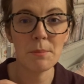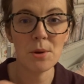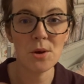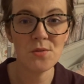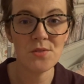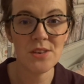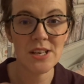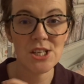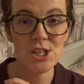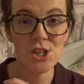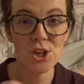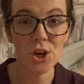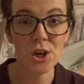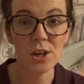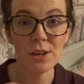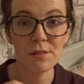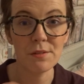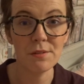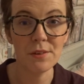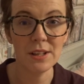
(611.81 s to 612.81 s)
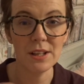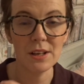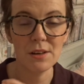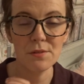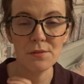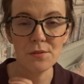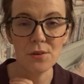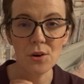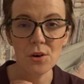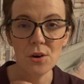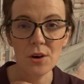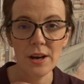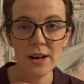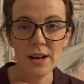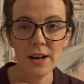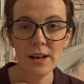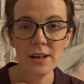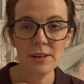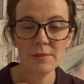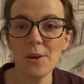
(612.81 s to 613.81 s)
birthday stocking filler for her.